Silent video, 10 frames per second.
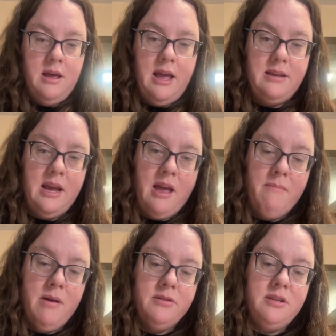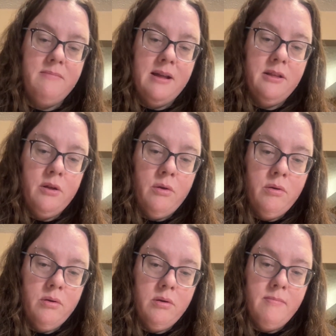and take up most of my little
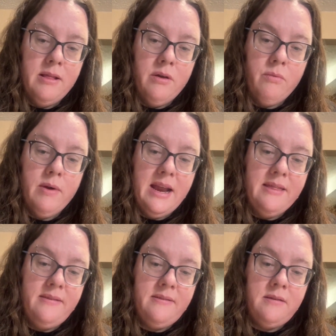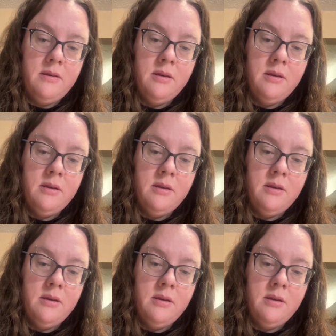wreaths.